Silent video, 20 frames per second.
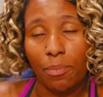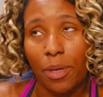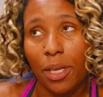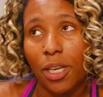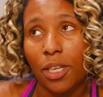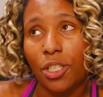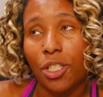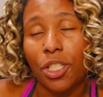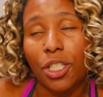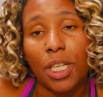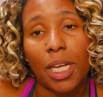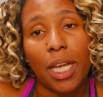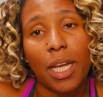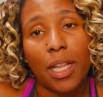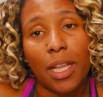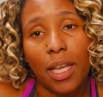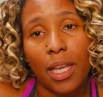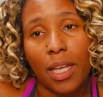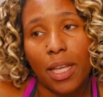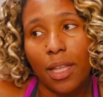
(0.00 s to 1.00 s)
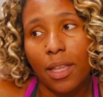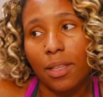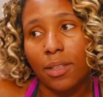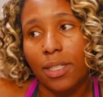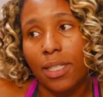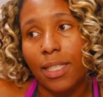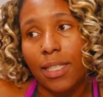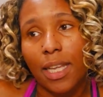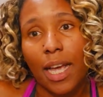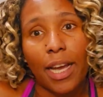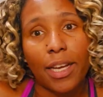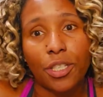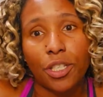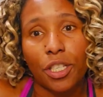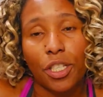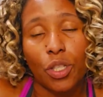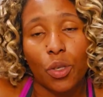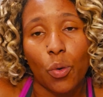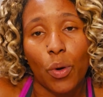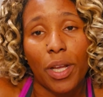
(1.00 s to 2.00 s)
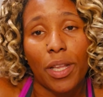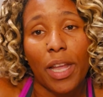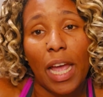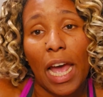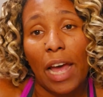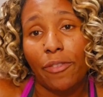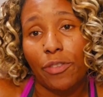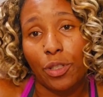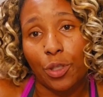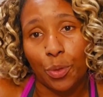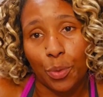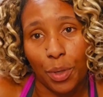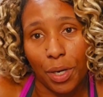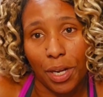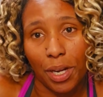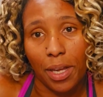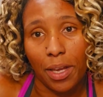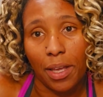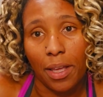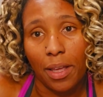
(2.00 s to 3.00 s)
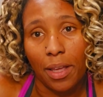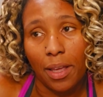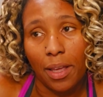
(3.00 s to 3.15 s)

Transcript: because Shannon decides she's going to have a drink.